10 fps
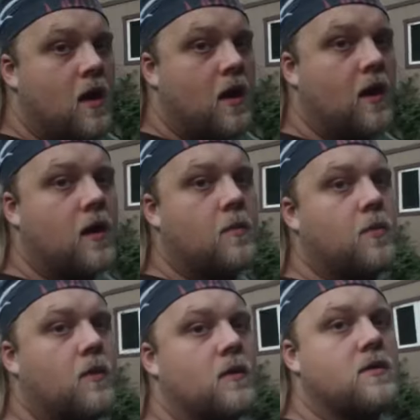I got up
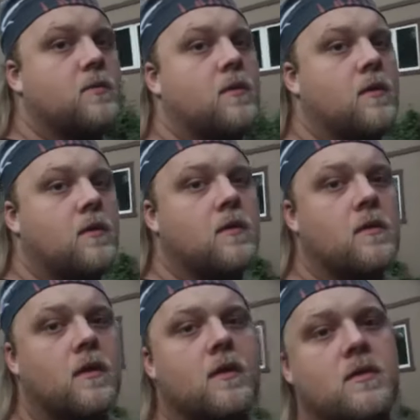early this morning,
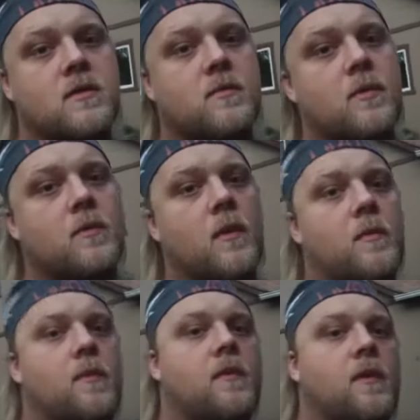got the Subaru
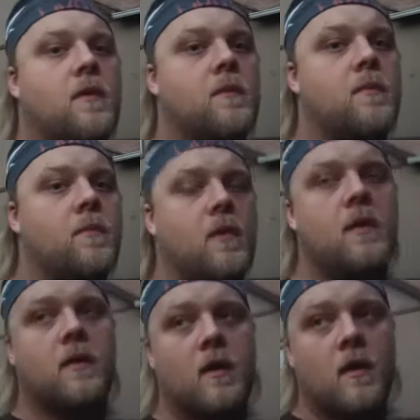bumper
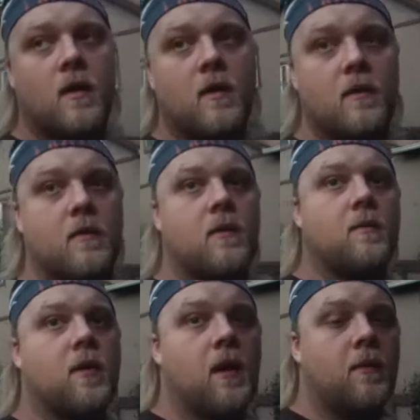in
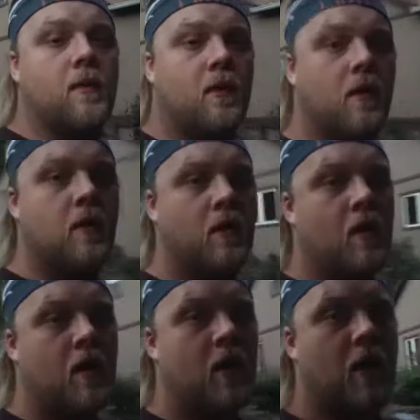primer,
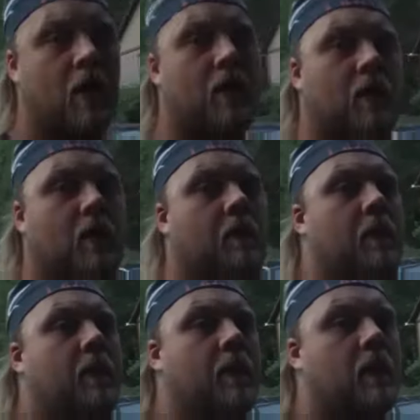and my
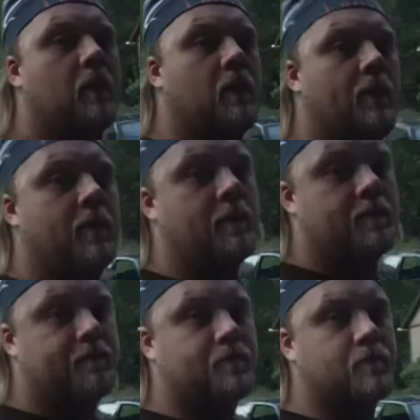buddy came over
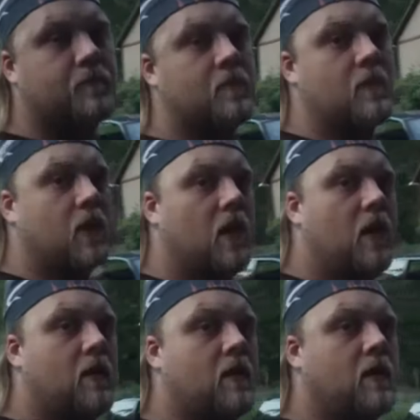
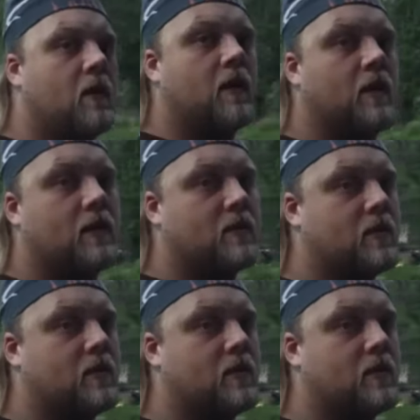and got that